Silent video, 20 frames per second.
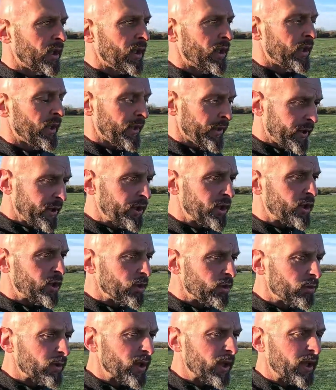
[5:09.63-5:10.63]
an
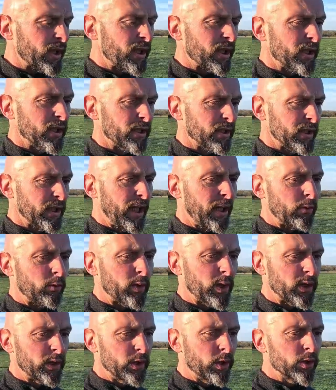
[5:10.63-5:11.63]
issue with in that
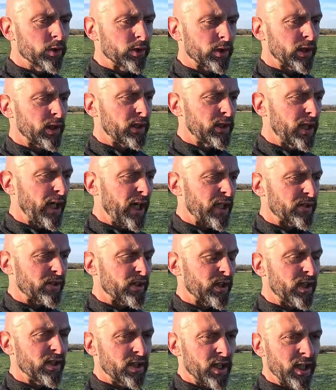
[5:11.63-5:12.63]
we're using a
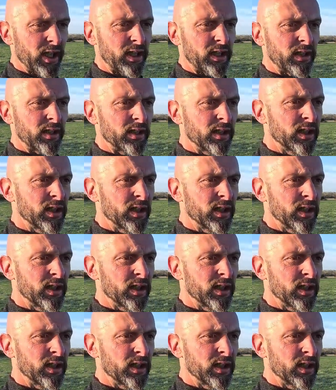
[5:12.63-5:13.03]
carcinogenic,